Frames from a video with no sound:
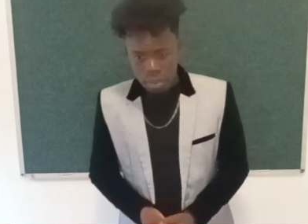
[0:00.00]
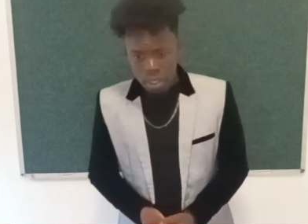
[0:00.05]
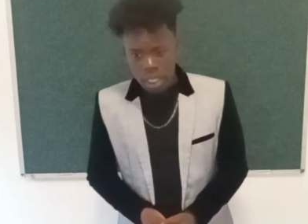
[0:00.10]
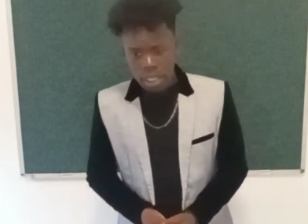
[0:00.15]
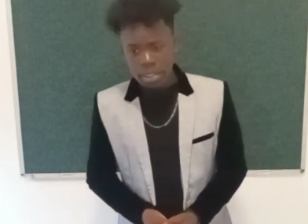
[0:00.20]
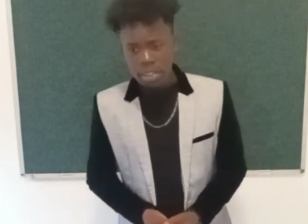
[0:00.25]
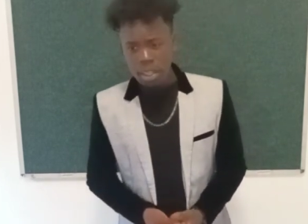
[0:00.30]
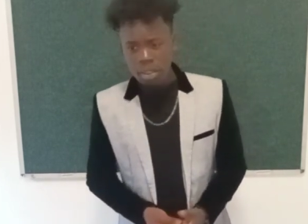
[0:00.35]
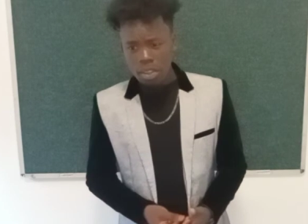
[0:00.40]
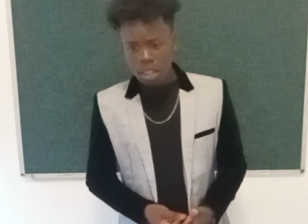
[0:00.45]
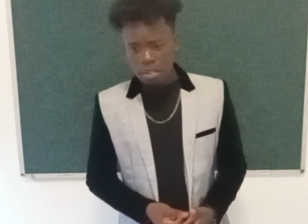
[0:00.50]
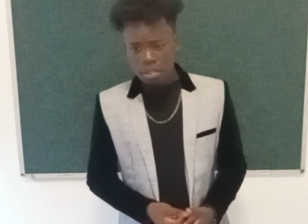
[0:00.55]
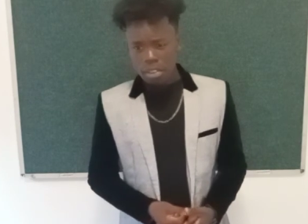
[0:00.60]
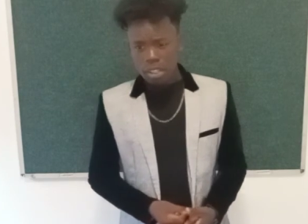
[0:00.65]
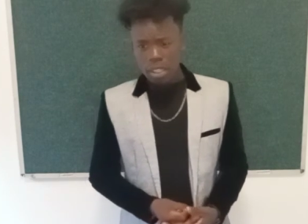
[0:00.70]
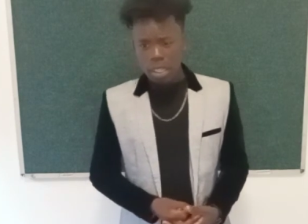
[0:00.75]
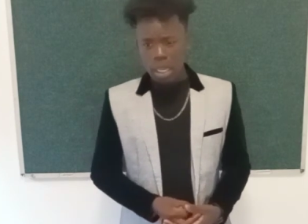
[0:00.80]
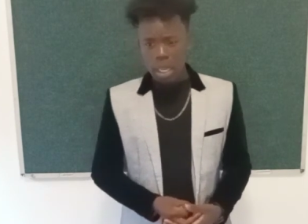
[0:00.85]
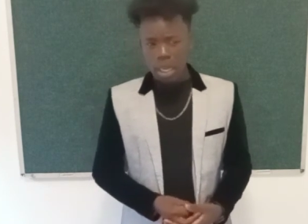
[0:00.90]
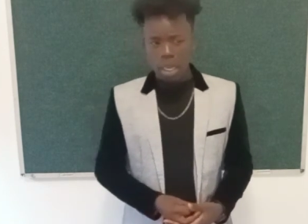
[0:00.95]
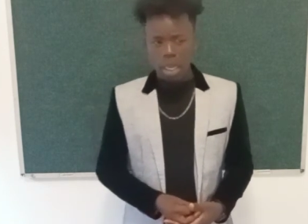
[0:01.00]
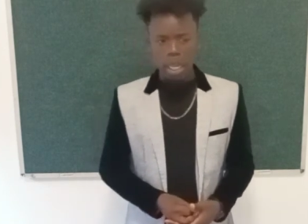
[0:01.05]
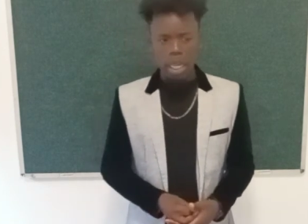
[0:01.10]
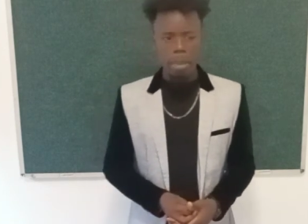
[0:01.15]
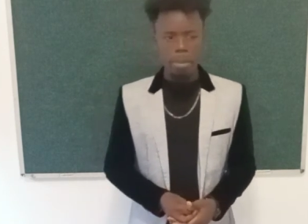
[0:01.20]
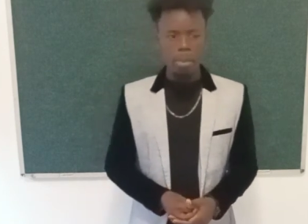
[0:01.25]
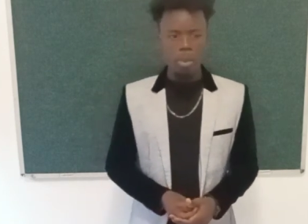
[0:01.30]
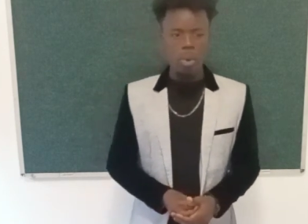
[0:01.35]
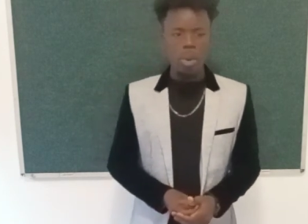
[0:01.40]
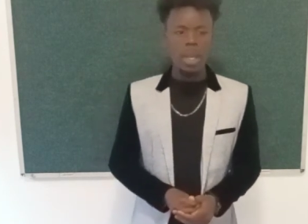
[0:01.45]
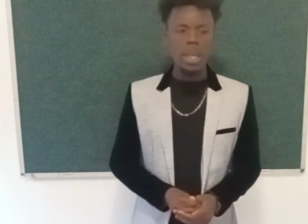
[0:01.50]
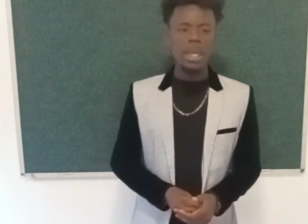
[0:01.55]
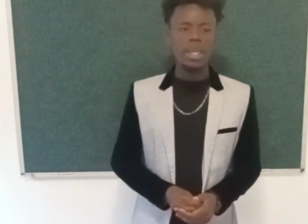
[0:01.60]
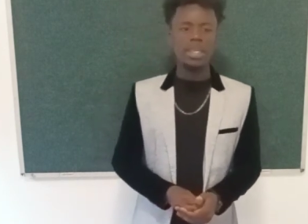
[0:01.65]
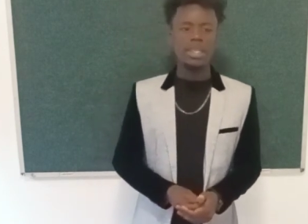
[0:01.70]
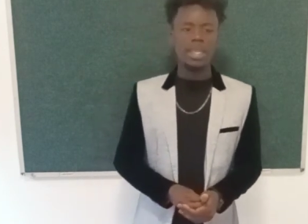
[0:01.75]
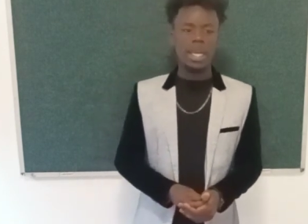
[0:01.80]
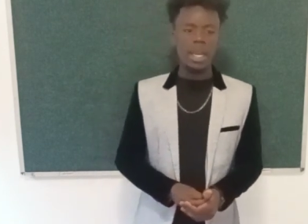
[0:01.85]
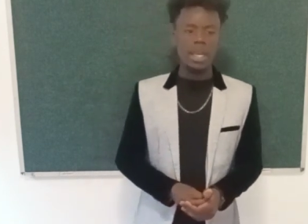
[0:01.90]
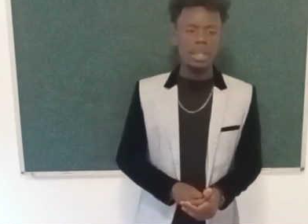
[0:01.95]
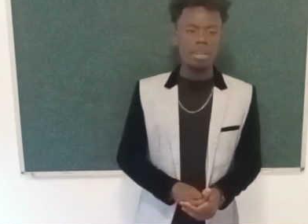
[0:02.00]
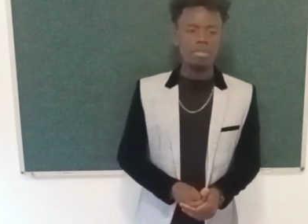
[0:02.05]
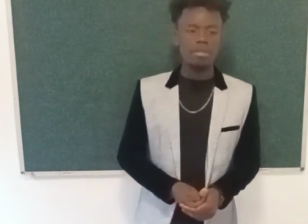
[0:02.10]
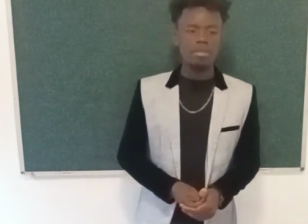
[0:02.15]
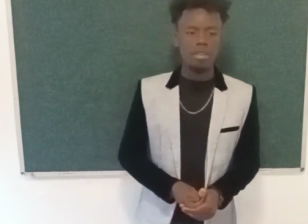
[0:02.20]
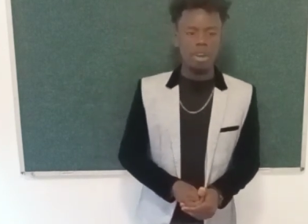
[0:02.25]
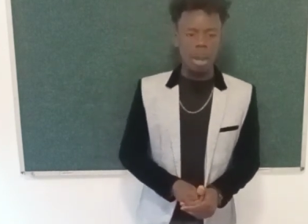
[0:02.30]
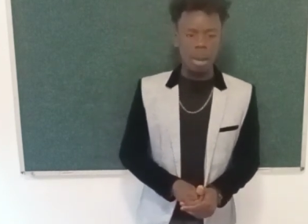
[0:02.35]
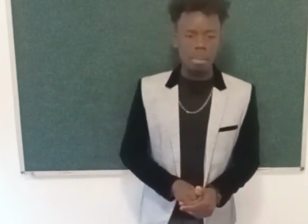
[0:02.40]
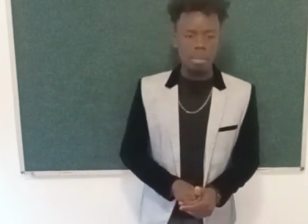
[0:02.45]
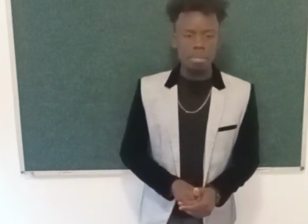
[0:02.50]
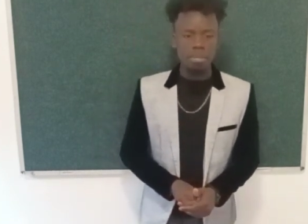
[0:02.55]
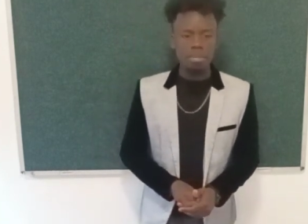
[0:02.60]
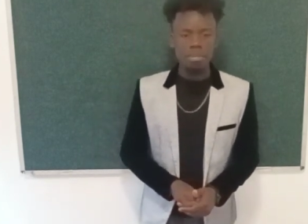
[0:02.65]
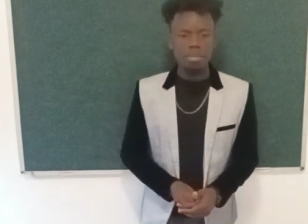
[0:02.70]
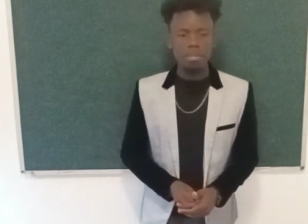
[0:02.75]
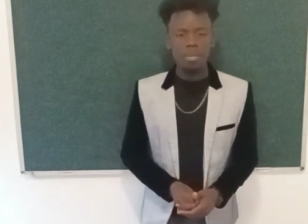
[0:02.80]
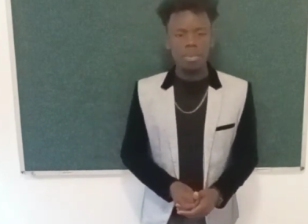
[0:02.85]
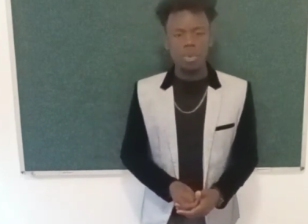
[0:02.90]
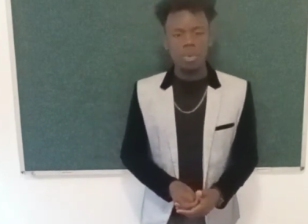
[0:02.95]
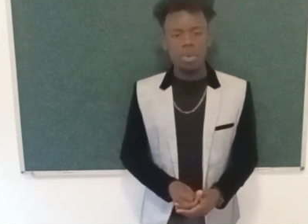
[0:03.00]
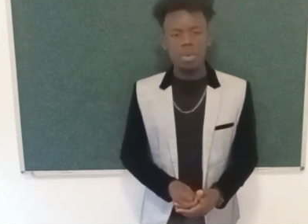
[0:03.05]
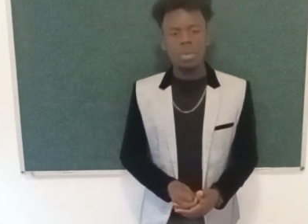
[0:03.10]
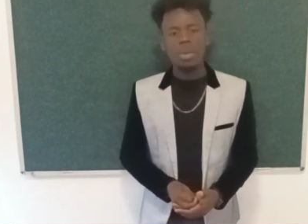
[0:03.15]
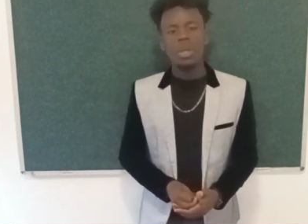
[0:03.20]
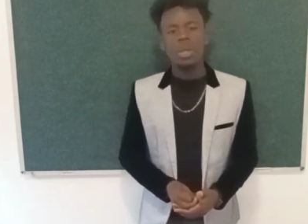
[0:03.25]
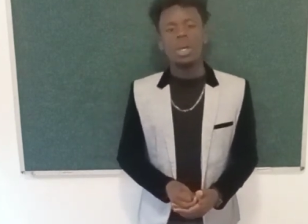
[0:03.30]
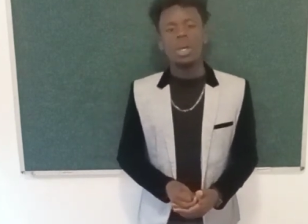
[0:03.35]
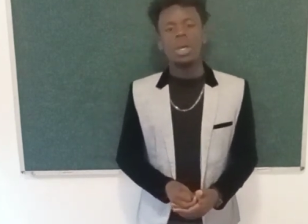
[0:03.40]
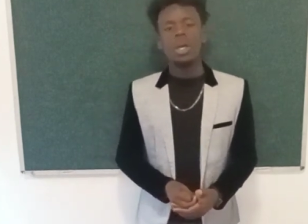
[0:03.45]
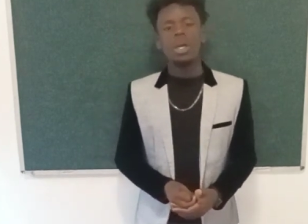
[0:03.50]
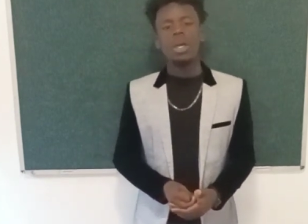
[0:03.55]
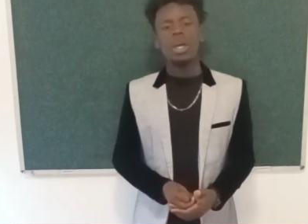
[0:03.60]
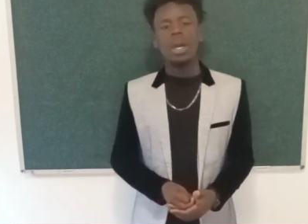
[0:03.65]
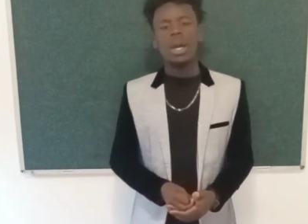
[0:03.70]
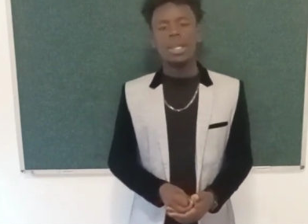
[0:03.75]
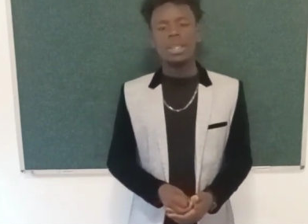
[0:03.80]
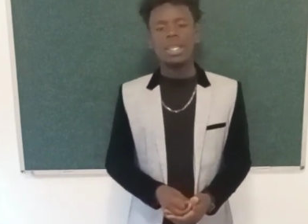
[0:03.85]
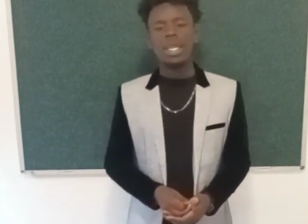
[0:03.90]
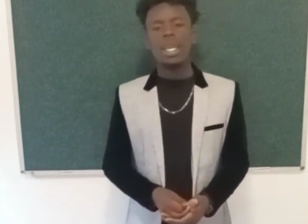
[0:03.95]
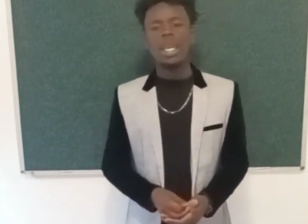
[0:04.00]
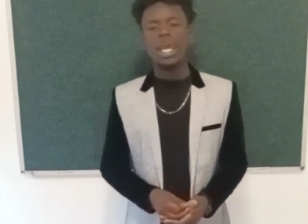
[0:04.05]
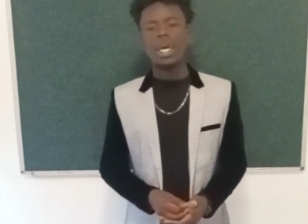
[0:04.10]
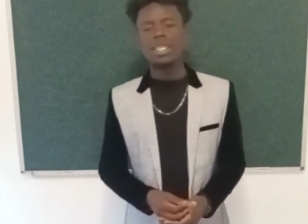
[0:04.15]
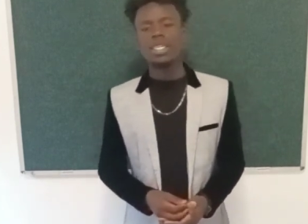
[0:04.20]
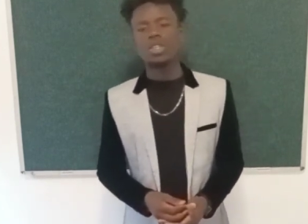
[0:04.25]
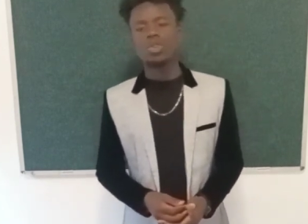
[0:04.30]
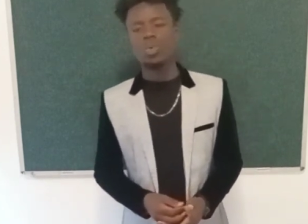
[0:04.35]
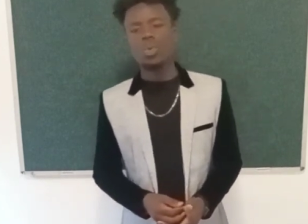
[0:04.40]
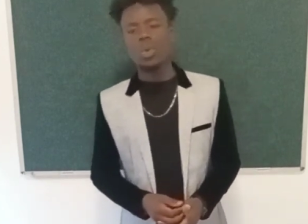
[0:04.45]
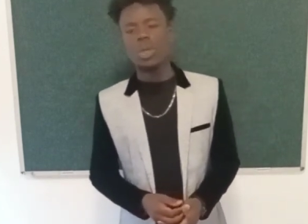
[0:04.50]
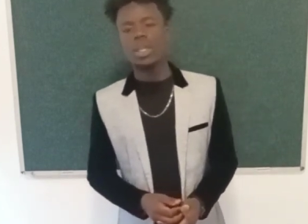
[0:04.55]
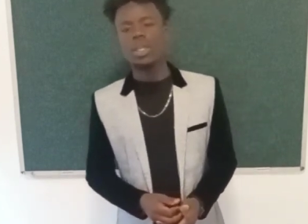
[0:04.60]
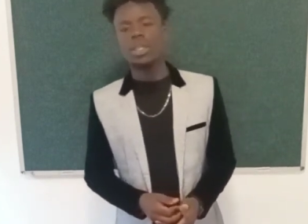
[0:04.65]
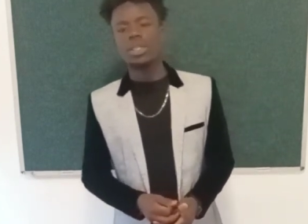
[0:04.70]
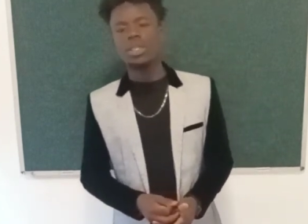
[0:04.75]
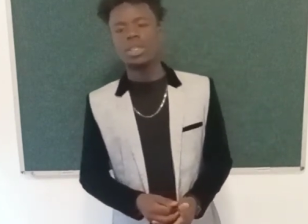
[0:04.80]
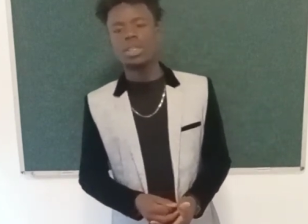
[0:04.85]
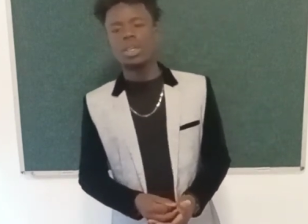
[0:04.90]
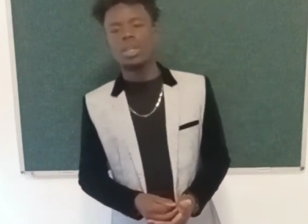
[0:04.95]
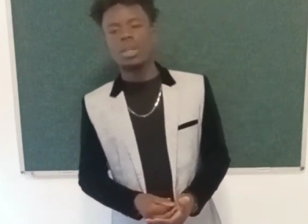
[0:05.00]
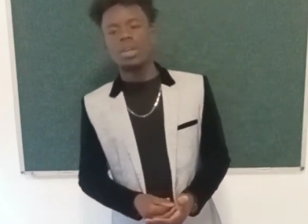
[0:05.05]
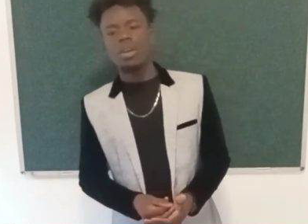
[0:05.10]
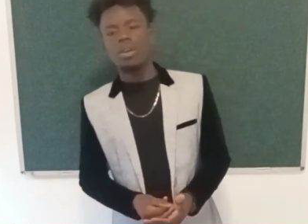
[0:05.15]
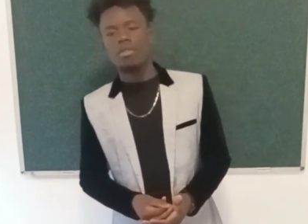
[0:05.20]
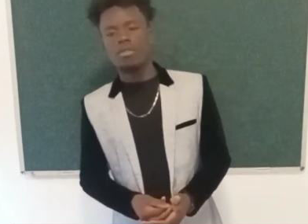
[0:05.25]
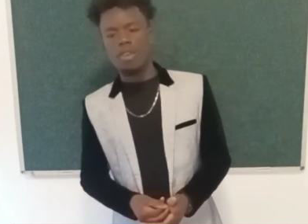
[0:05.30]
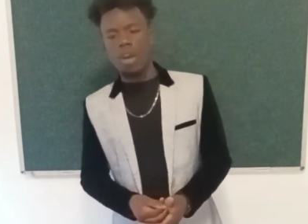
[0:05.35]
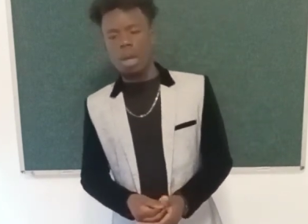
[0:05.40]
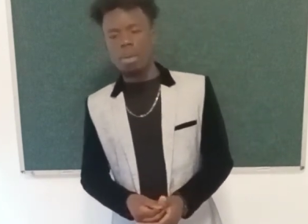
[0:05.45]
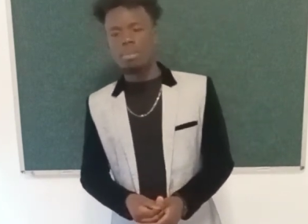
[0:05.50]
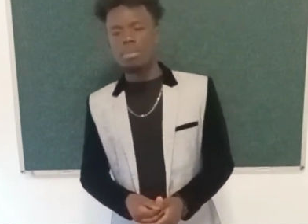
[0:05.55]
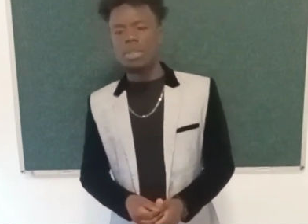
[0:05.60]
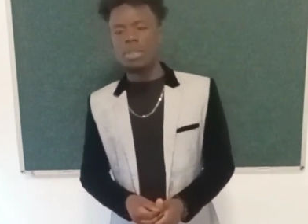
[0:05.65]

In South Africa, Clipperwell and Darling Farm are the largest wind farms